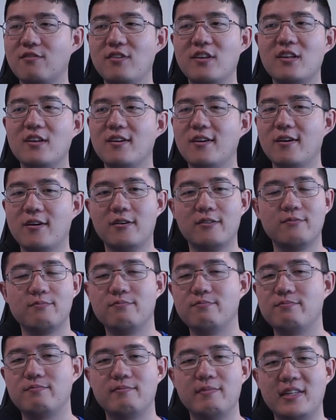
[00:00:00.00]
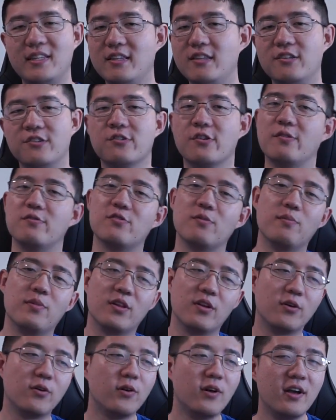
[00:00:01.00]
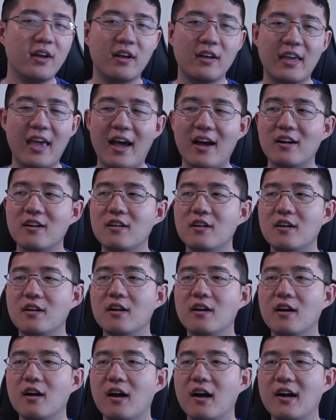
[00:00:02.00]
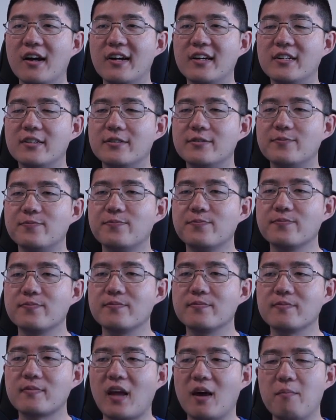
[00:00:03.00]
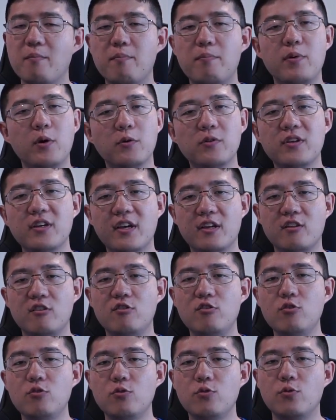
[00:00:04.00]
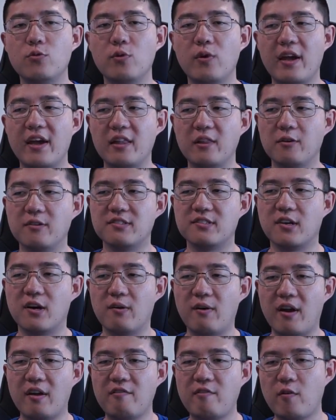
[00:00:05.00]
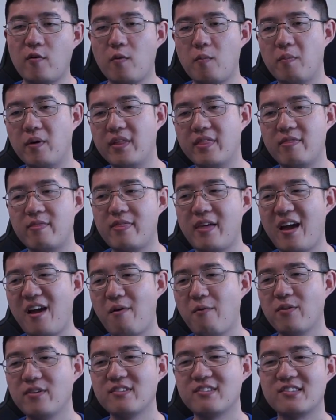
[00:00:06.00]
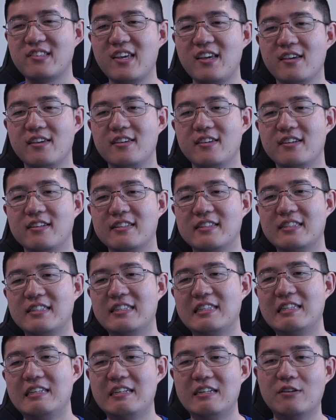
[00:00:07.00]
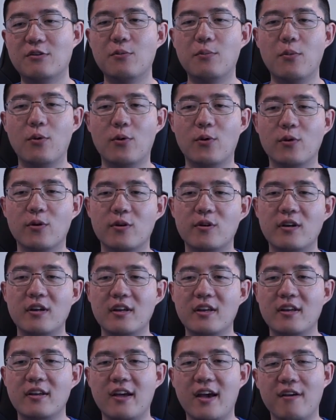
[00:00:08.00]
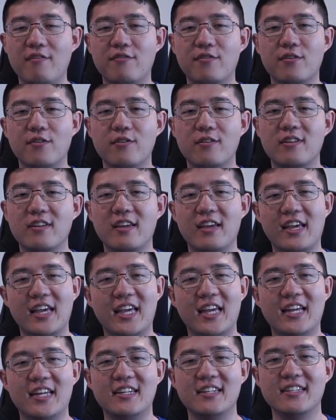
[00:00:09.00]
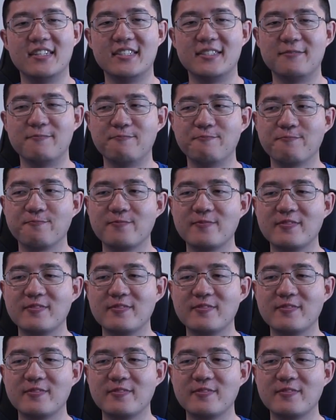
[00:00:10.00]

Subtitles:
video in the description below. Yeah. I'm building a new Halo assault rifle, but that one's taking a little more effort, and I'm